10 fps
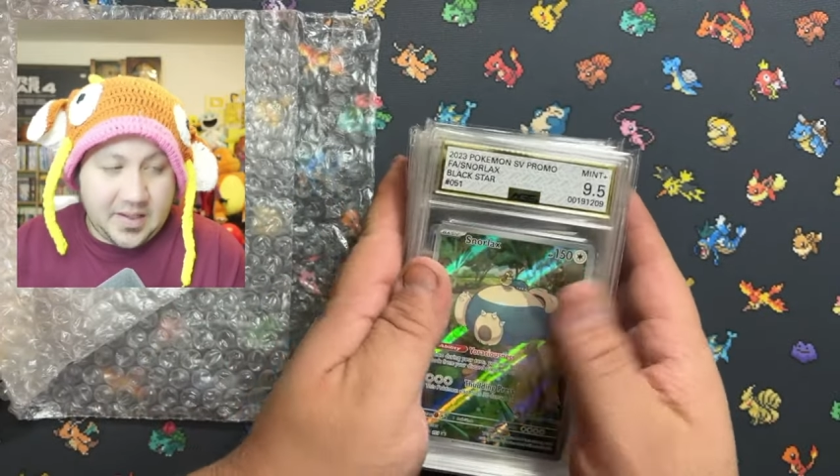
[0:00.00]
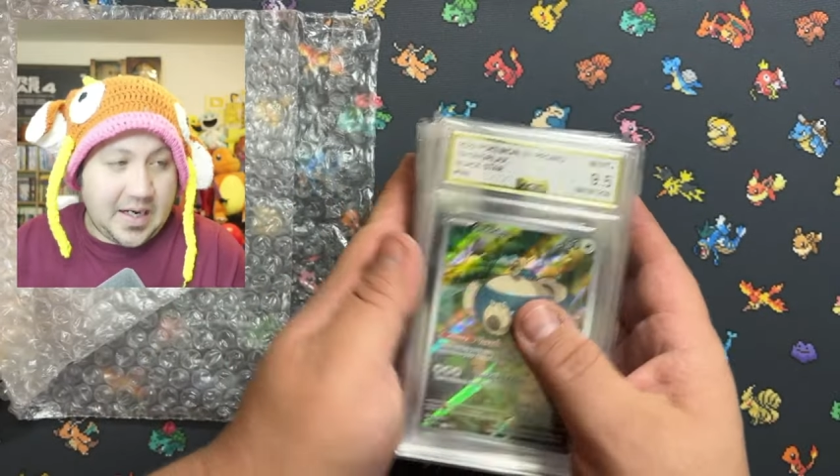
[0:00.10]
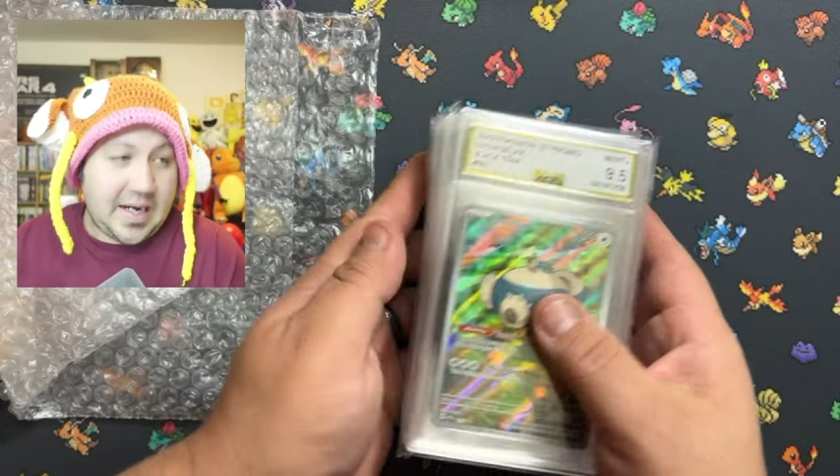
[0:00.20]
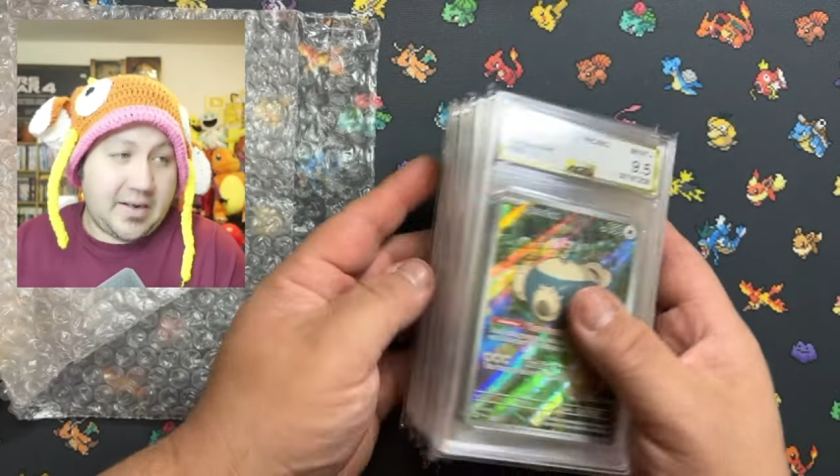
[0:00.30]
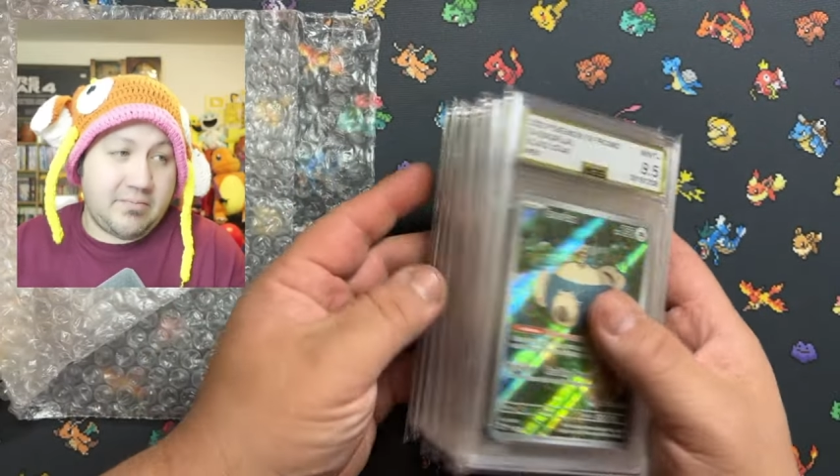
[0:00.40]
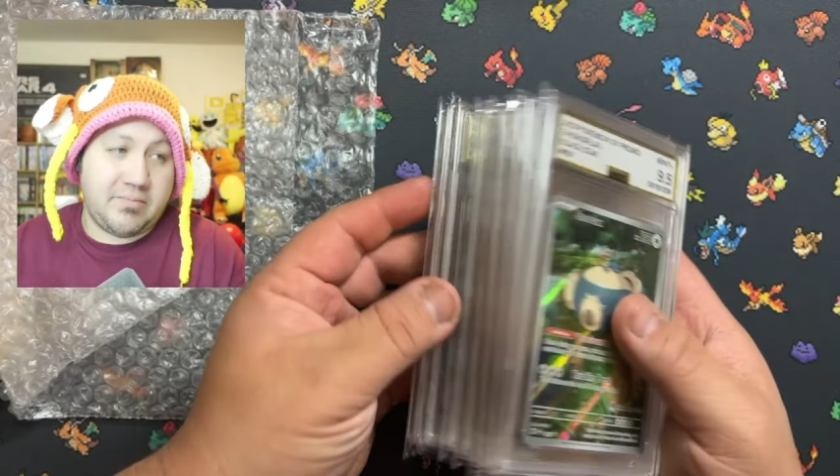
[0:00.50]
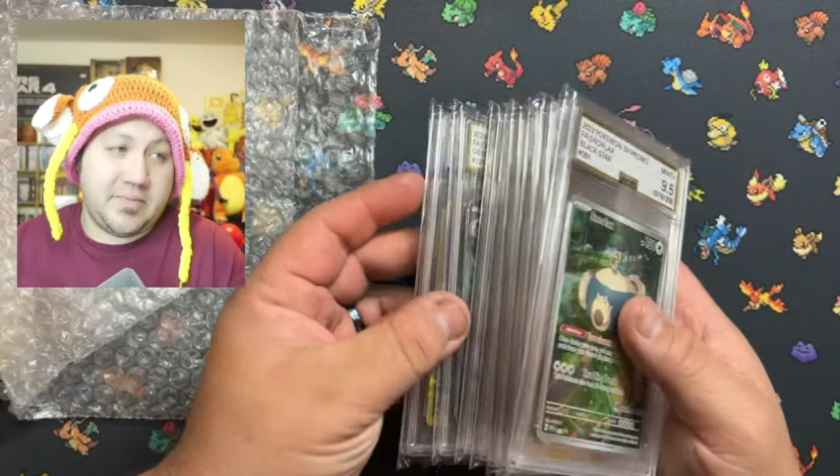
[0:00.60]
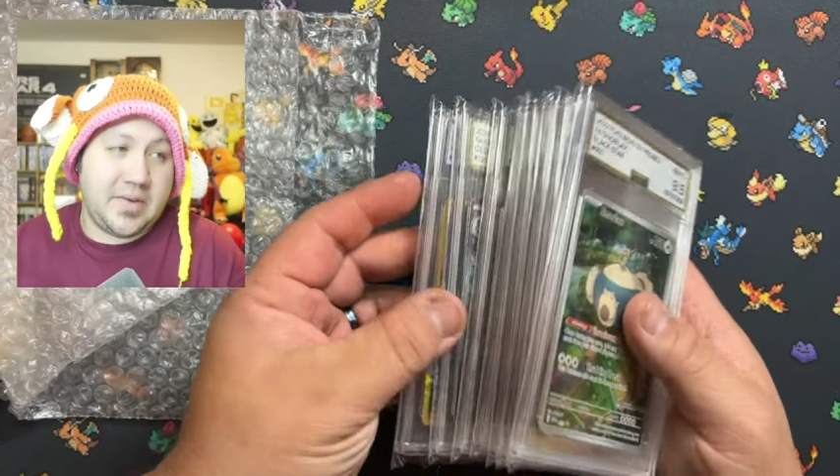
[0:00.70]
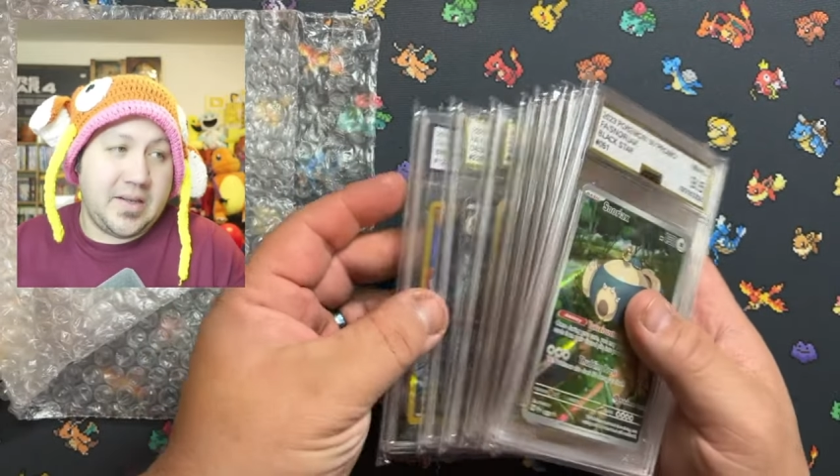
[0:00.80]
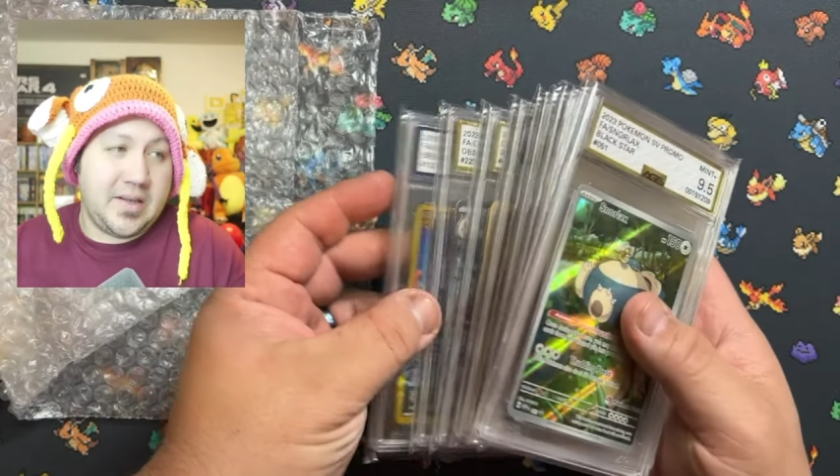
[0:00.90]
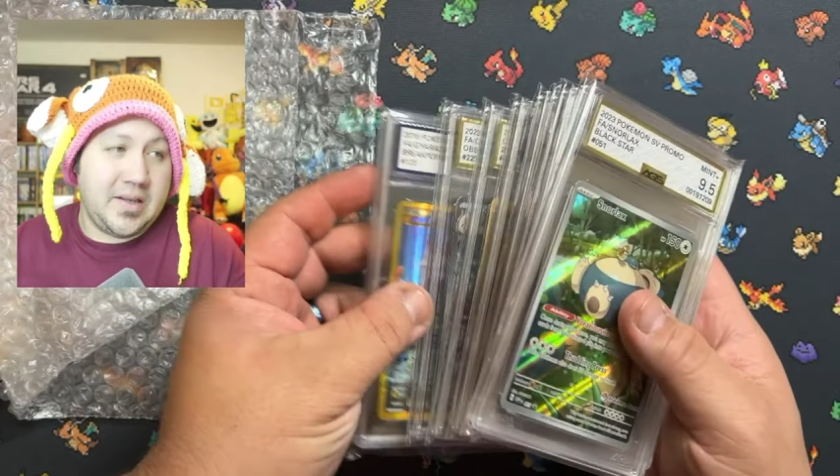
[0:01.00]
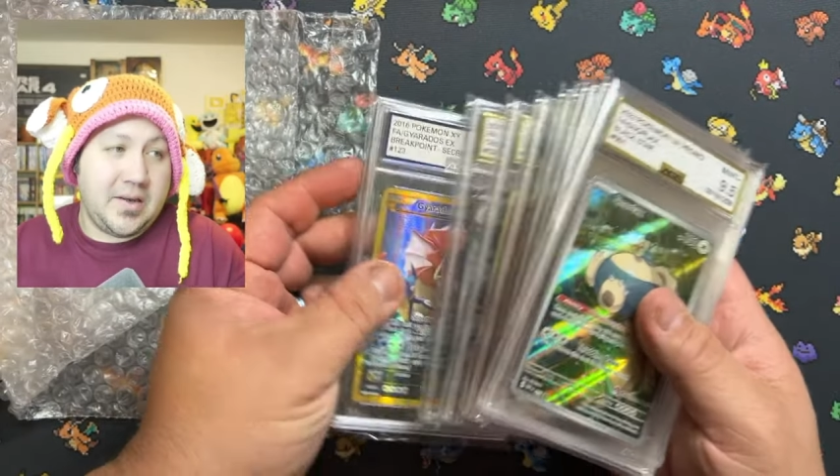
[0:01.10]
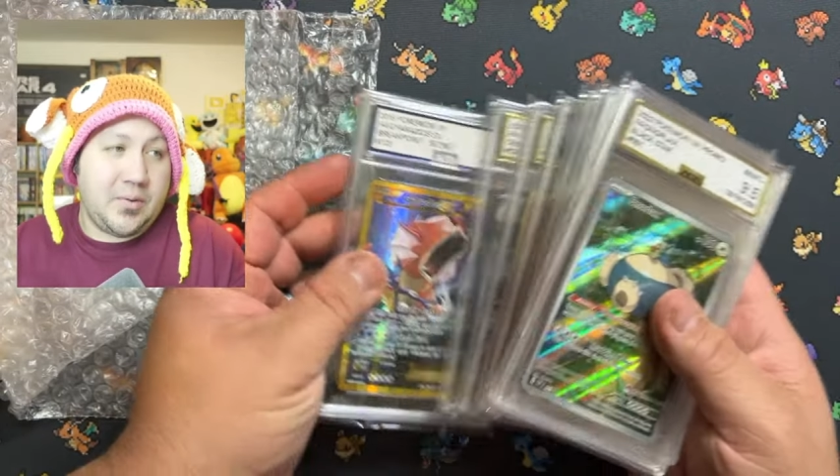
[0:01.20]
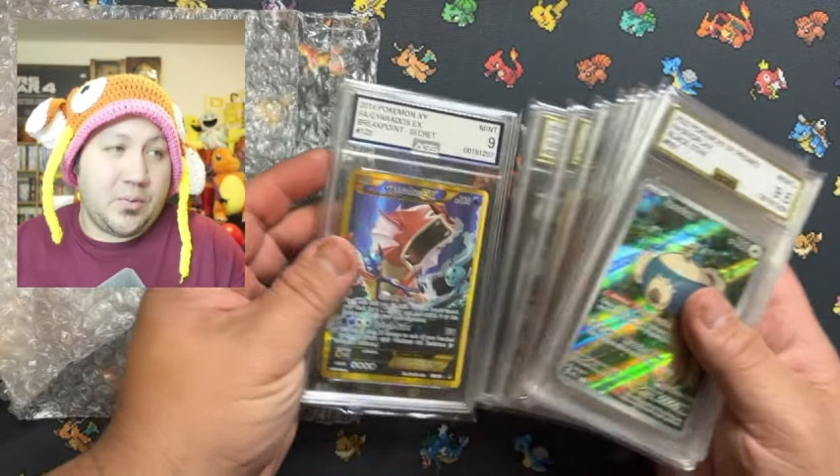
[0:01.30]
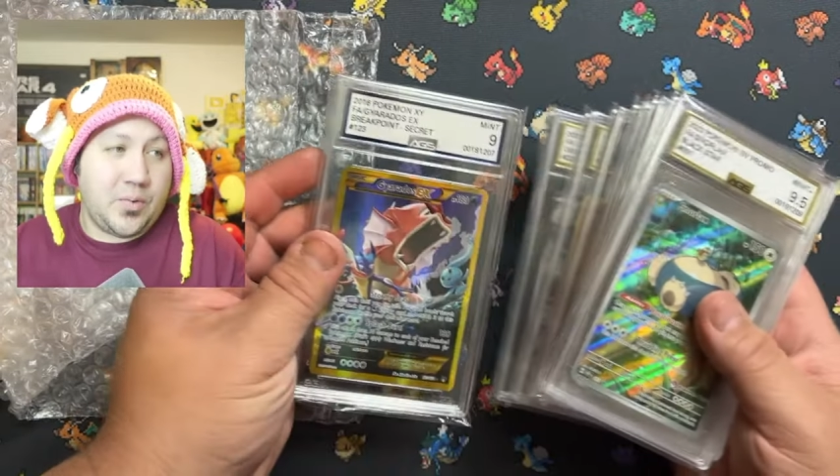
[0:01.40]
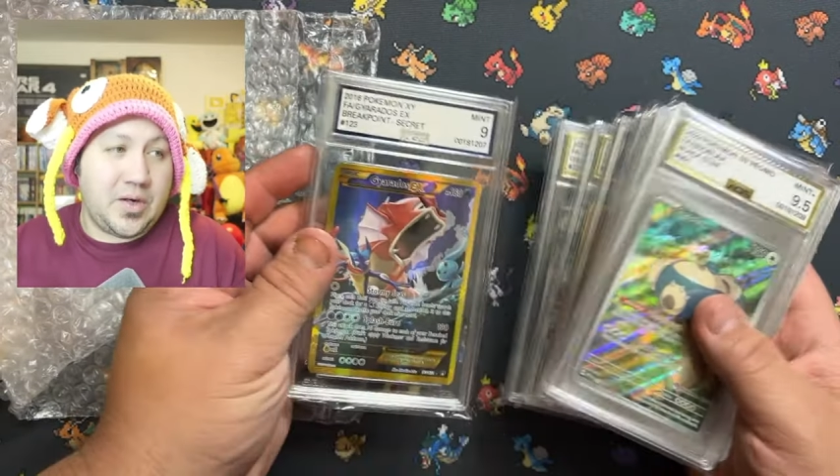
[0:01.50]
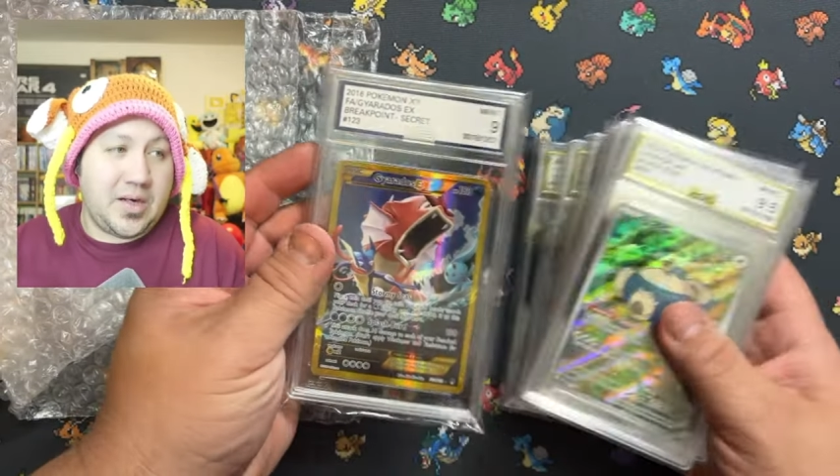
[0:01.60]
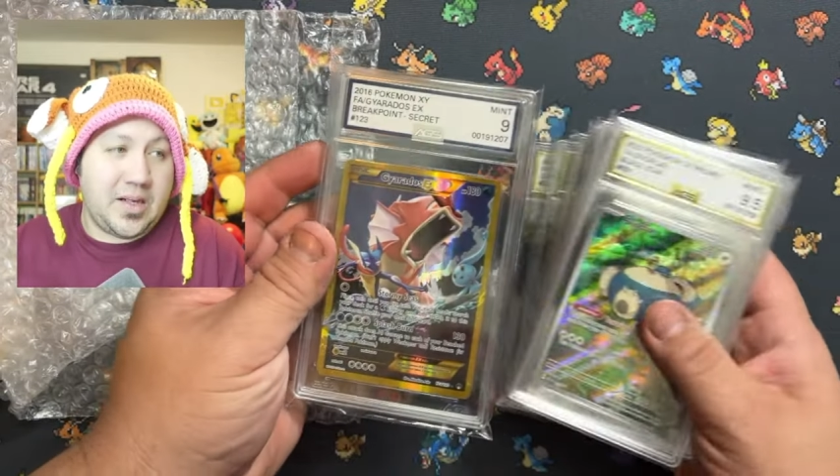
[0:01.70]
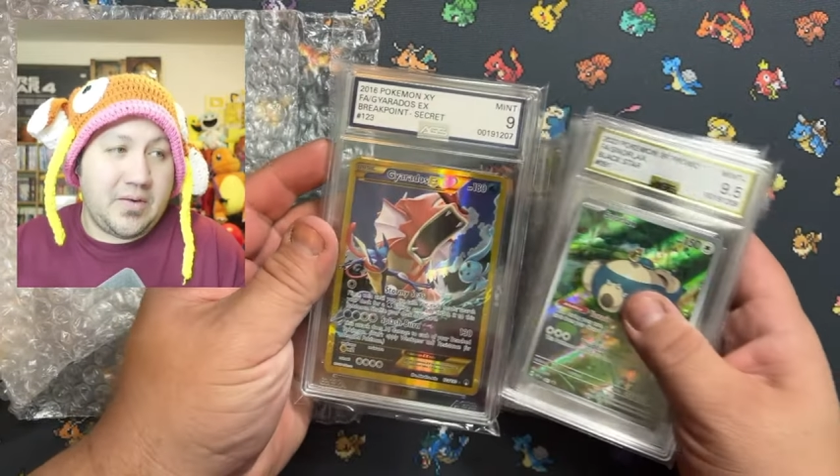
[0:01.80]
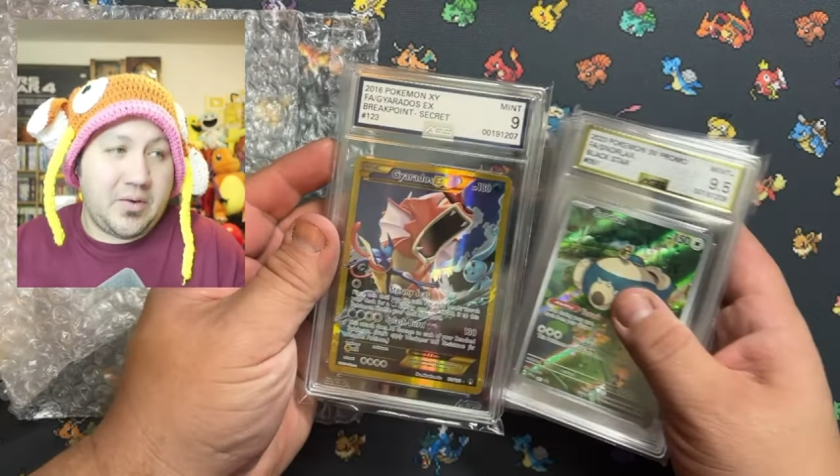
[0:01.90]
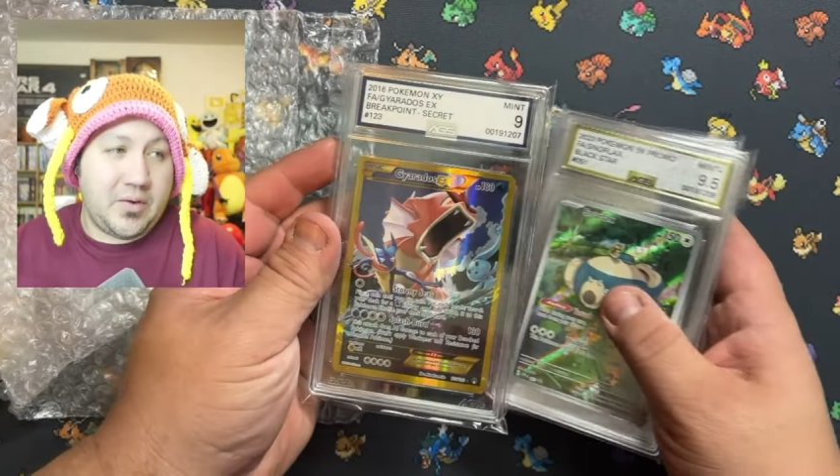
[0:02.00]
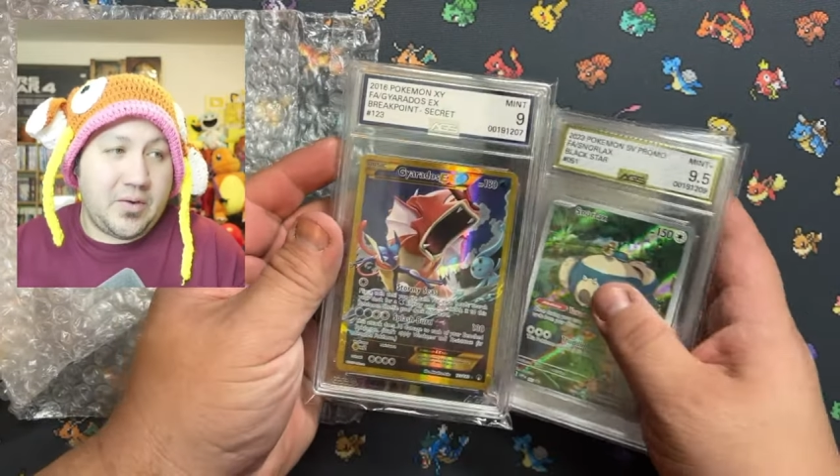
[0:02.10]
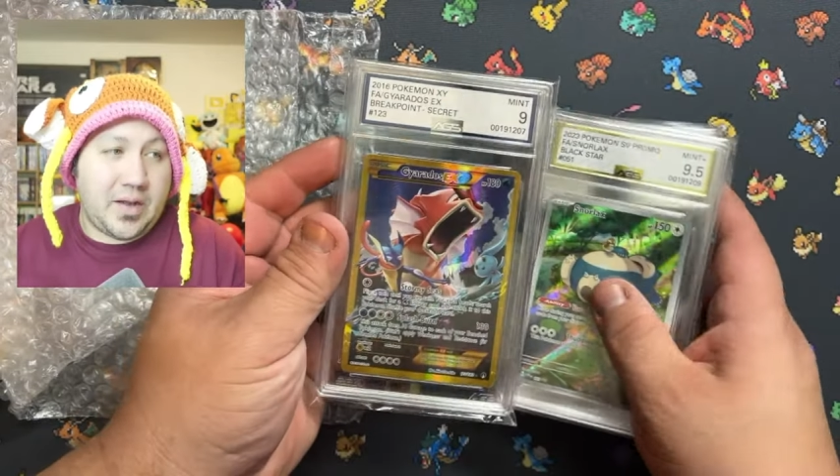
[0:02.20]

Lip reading: And wanted to give you